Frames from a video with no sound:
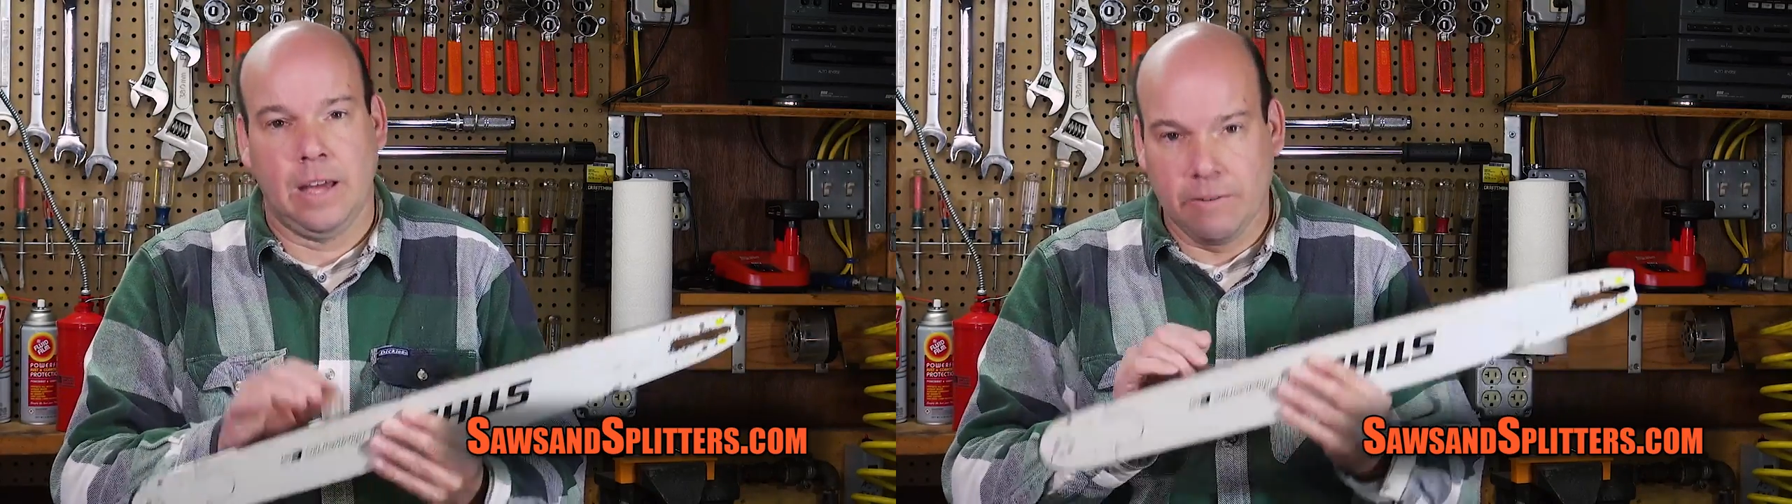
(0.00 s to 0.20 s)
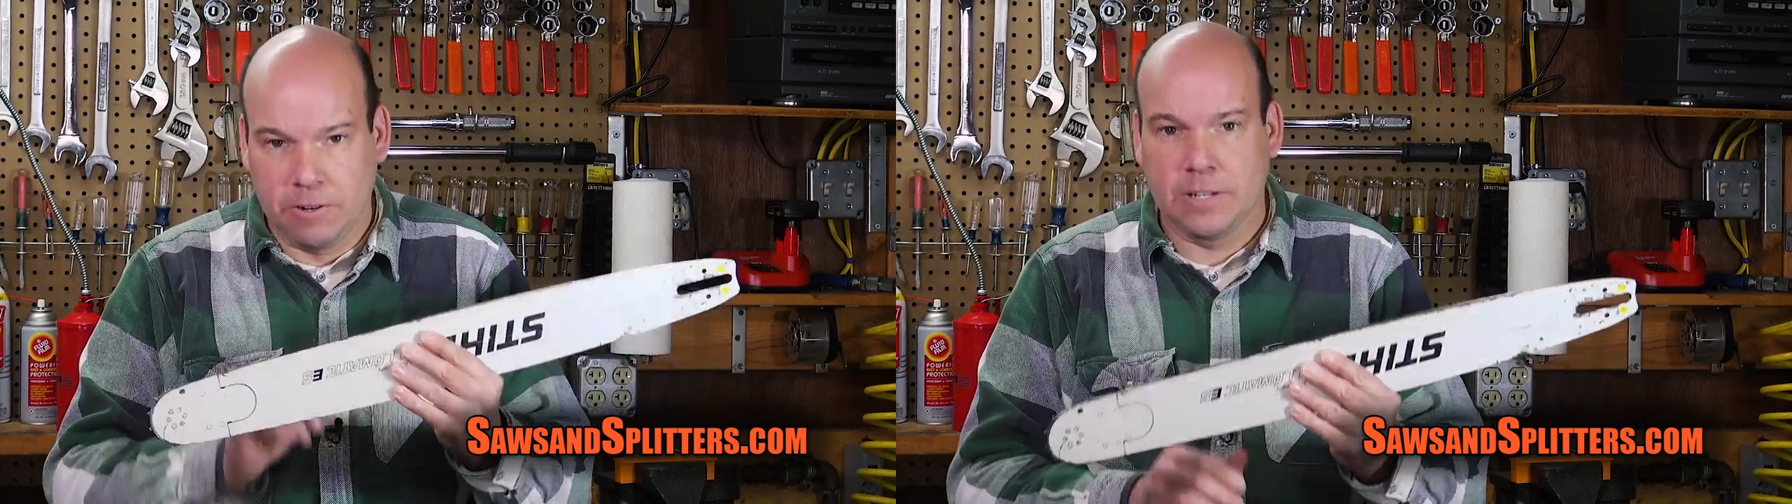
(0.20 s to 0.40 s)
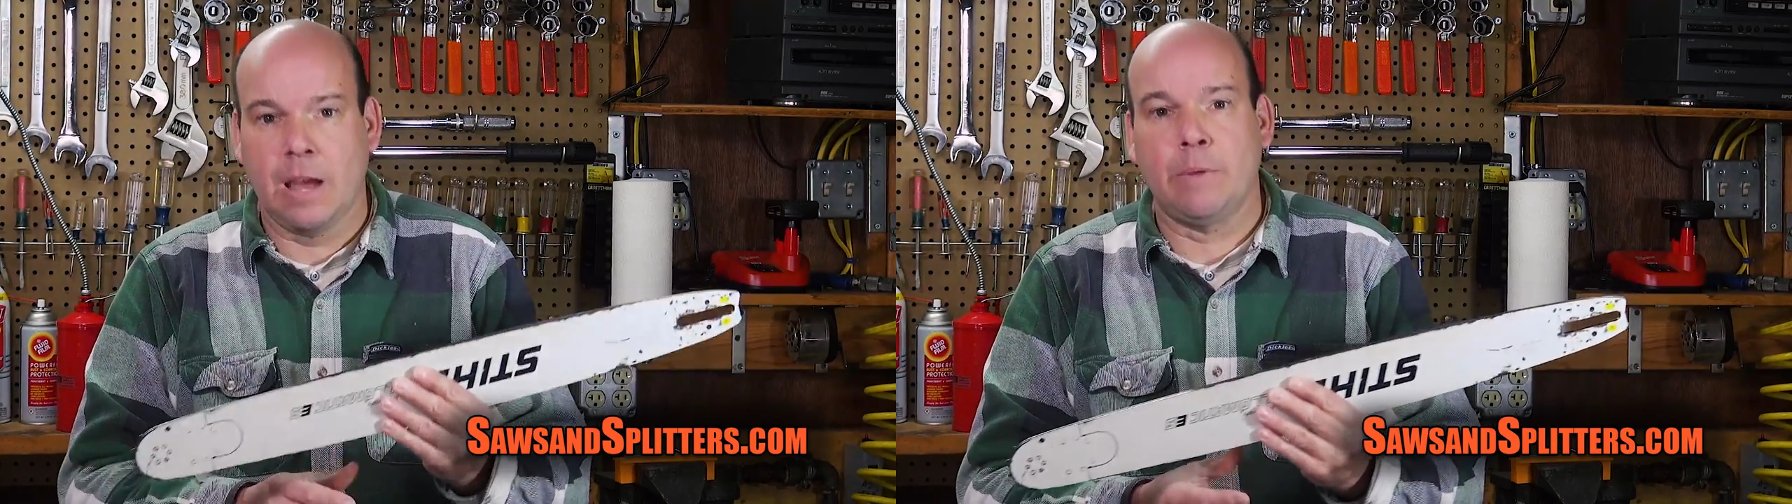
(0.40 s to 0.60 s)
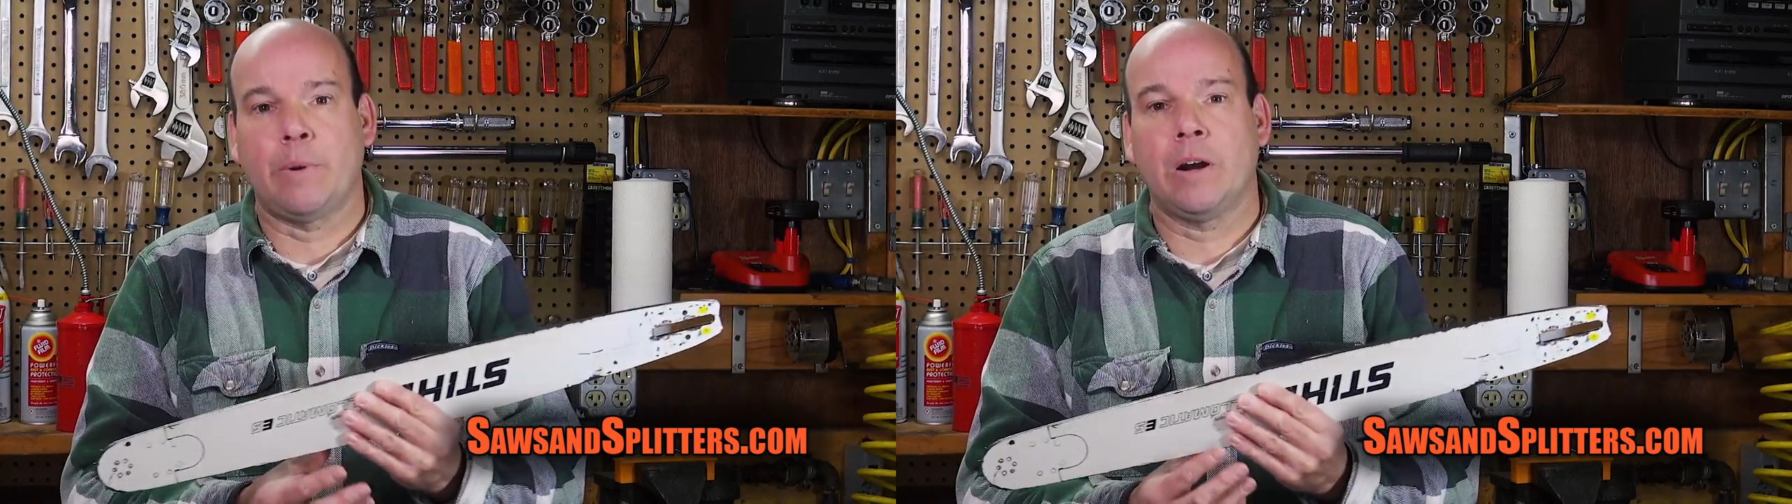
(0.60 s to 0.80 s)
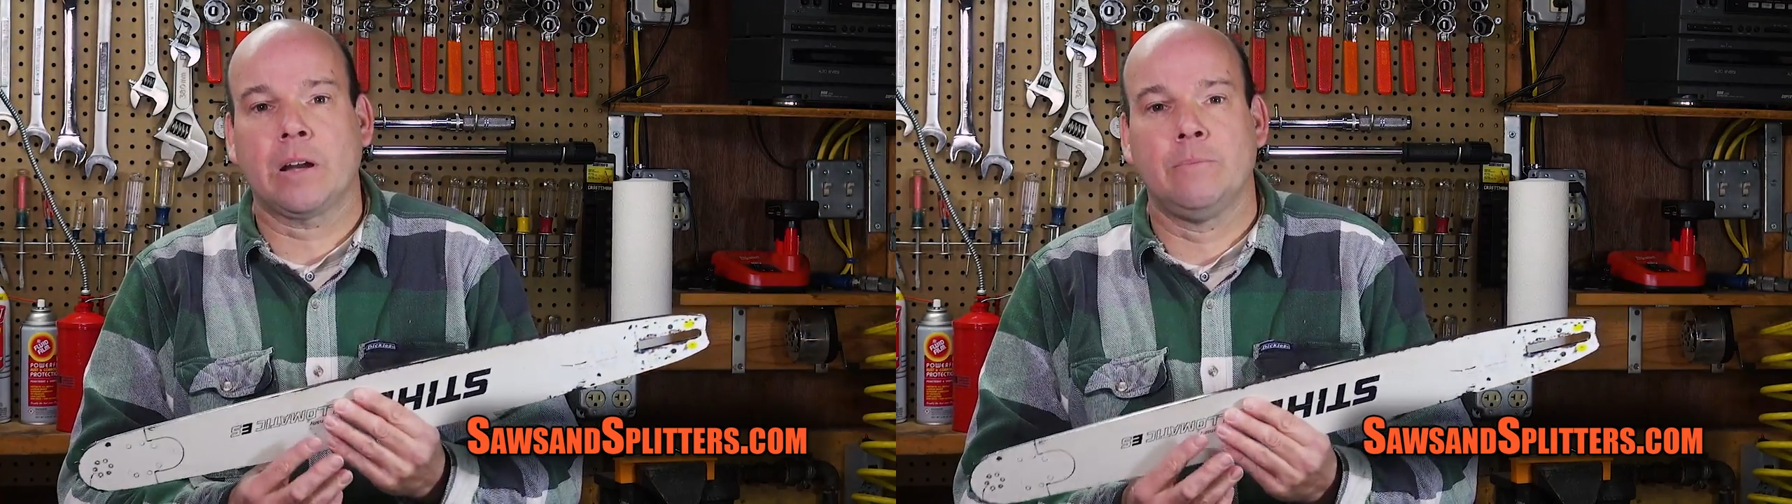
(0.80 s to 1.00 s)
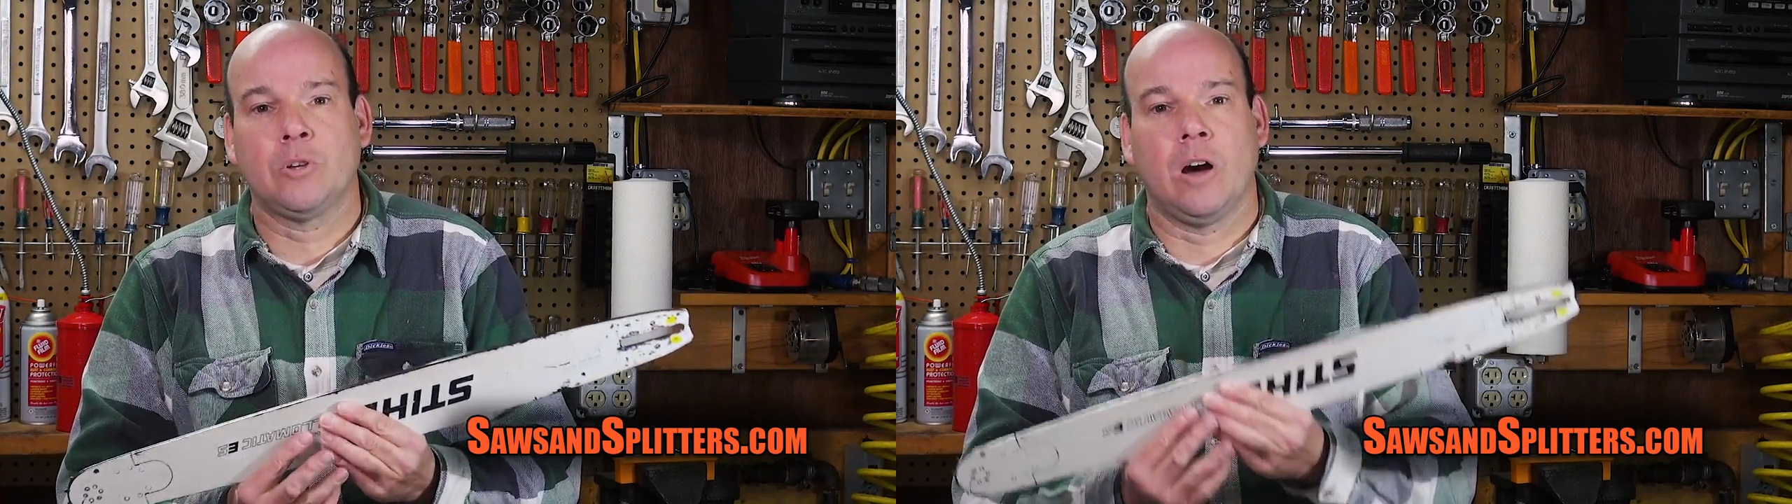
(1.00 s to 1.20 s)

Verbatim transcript: every time the bar comes